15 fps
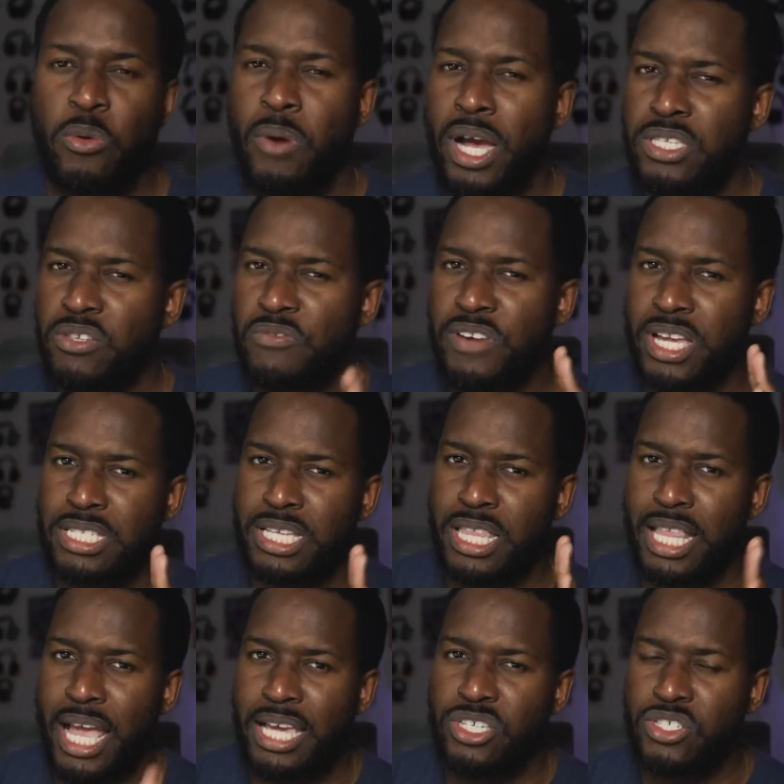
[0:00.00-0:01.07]
Otherwise, don't forget to
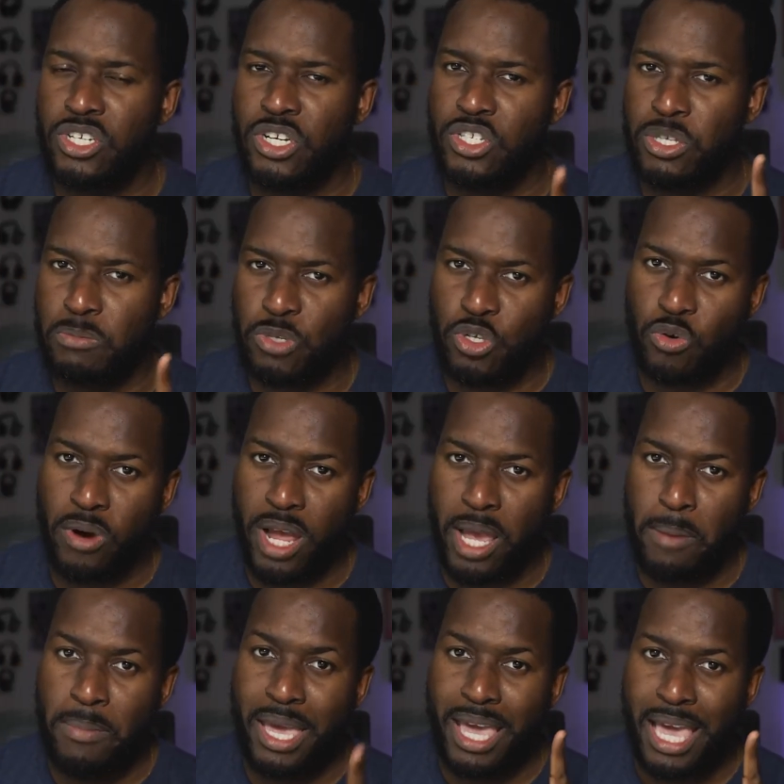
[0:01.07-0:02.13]
like, share,
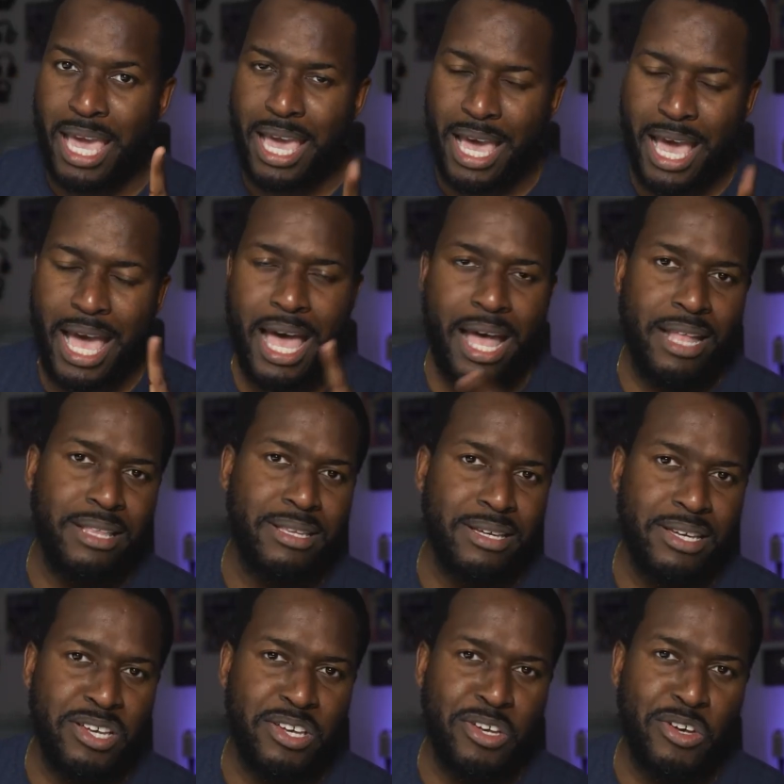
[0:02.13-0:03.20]
subscribe, and
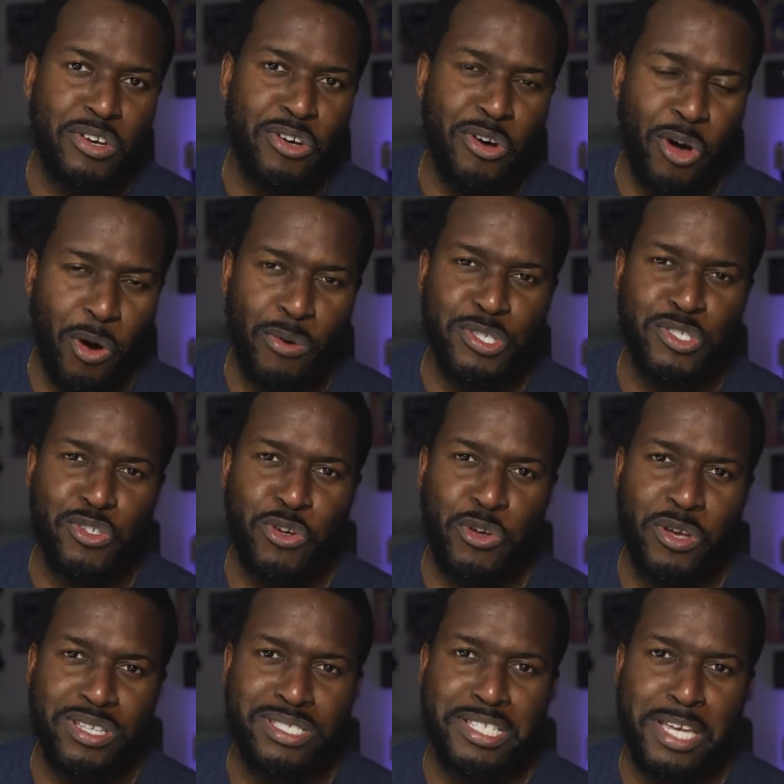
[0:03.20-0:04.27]
always enjoy
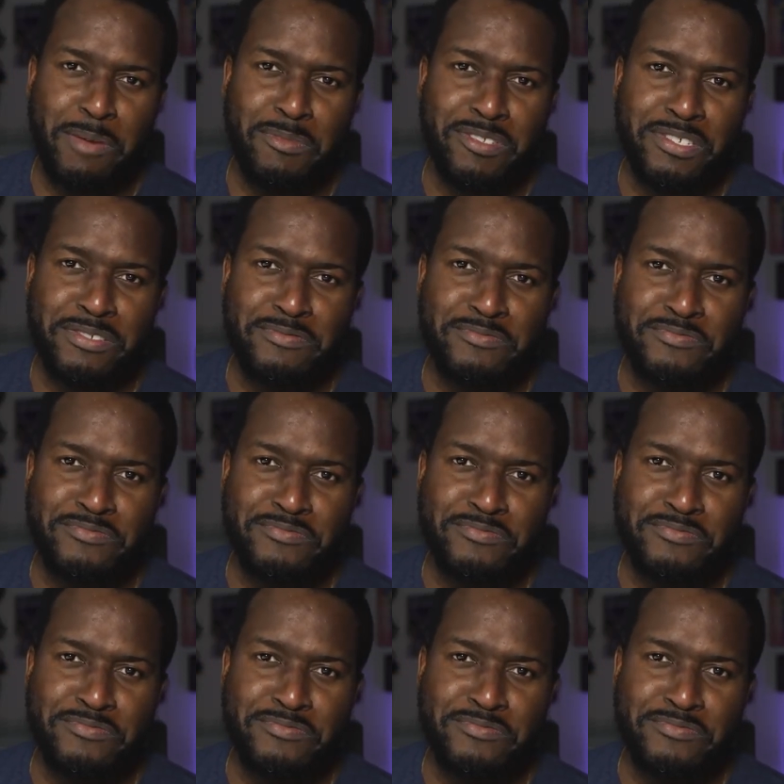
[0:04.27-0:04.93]
your entertainment.